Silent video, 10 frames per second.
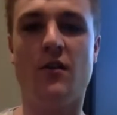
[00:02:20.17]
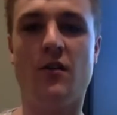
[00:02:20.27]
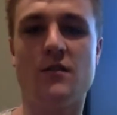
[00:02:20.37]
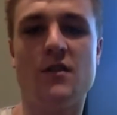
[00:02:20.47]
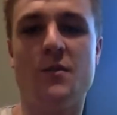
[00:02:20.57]

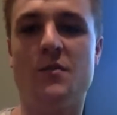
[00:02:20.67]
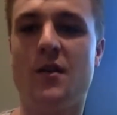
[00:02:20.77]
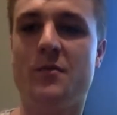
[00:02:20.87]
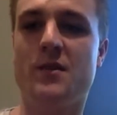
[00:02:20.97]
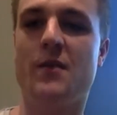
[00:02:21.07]
on Slip
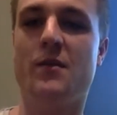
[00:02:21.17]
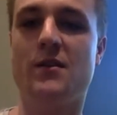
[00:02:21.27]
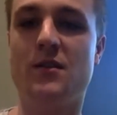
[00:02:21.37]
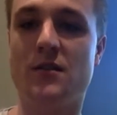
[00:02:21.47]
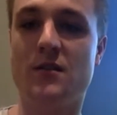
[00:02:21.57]
Slop Slap
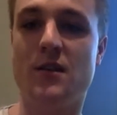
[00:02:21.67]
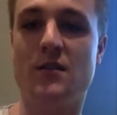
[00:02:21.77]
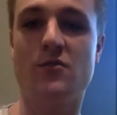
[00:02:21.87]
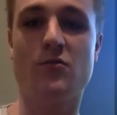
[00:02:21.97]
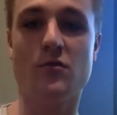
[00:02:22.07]
messages in
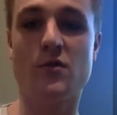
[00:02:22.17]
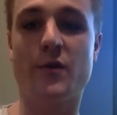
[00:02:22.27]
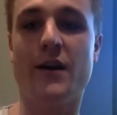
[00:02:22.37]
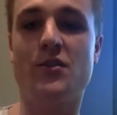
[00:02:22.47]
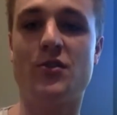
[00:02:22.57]
schools
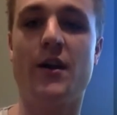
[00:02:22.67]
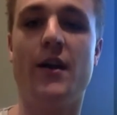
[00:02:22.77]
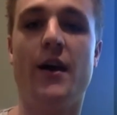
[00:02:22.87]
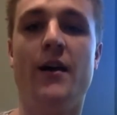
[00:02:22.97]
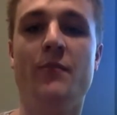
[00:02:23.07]
throughout
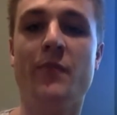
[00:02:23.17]
Australia,